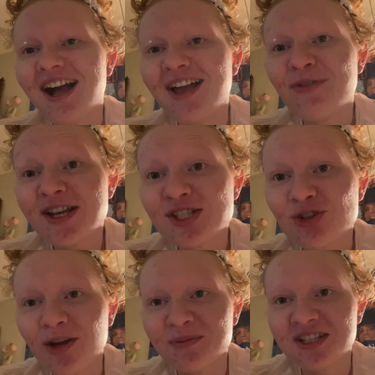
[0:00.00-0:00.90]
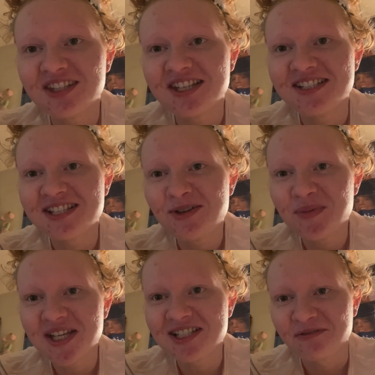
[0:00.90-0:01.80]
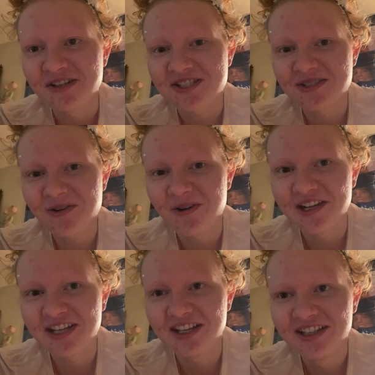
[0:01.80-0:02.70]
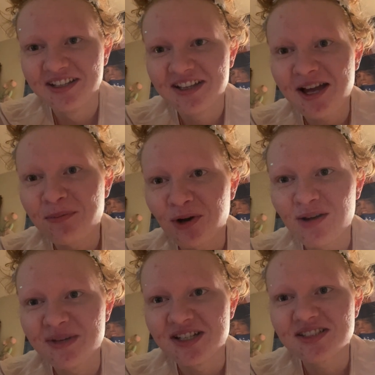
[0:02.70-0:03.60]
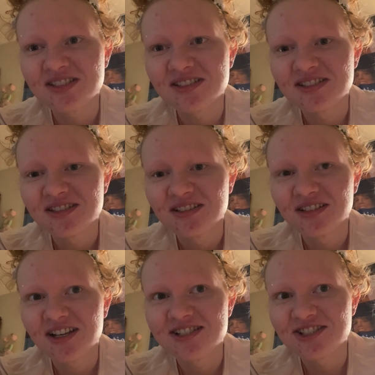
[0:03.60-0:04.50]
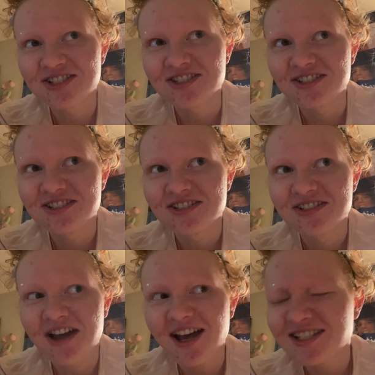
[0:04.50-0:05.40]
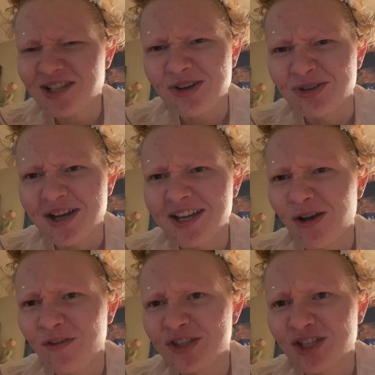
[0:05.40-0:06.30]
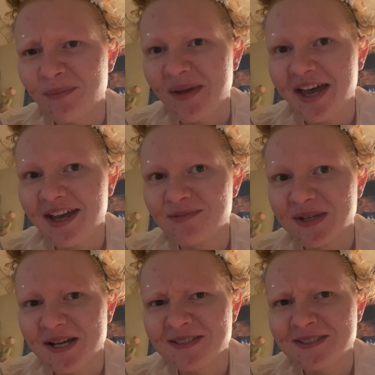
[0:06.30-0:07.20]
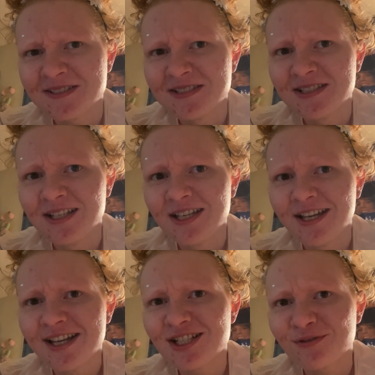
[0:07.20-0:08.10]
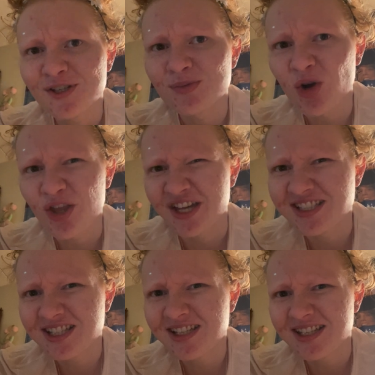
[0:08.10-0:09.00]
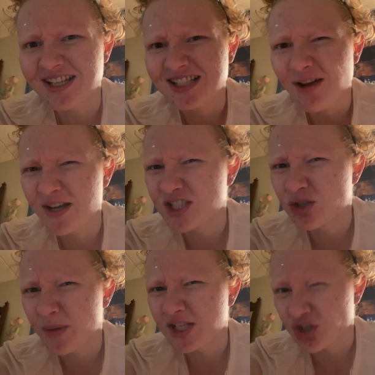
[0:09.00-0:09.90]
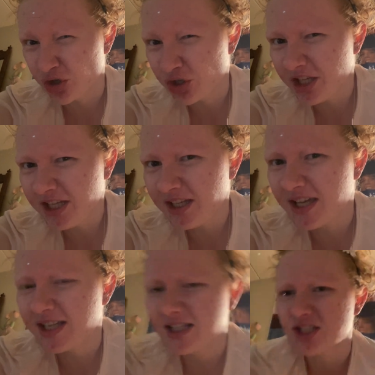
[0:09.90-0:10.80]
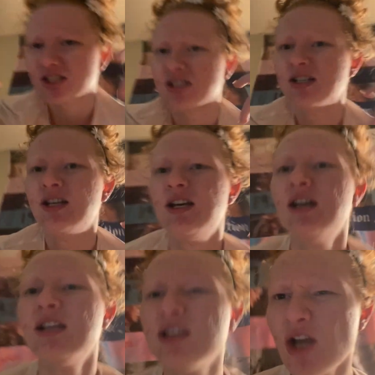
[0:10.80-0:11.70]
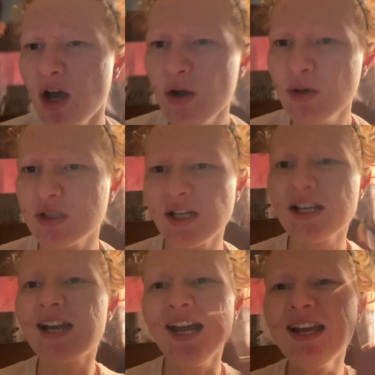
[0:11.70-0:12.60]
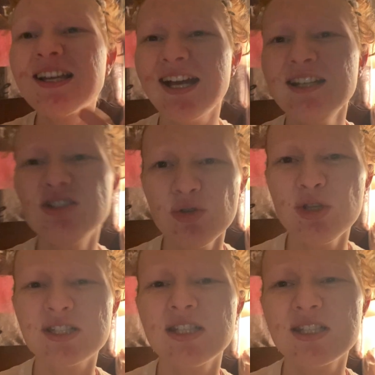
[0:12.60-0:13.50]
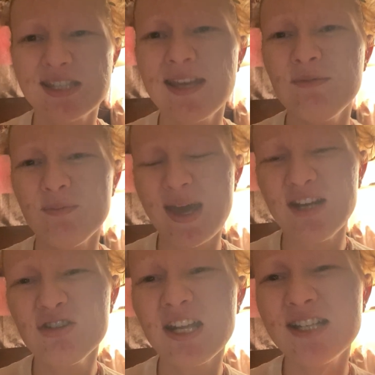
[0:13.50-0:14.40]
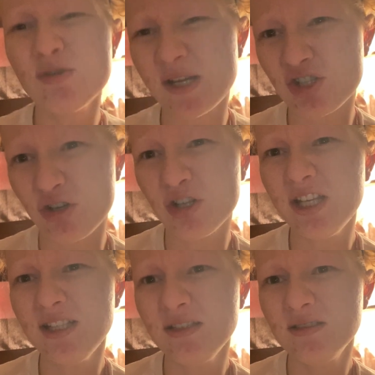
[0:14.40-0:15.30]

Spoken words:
If I scripted these, it would be a different story. I promise. It's just, I don't. I go off the top of my head because it just feels more authentic, and that's how I do my journaling. And it just, I kind of do this in the same manner that I do my journaling,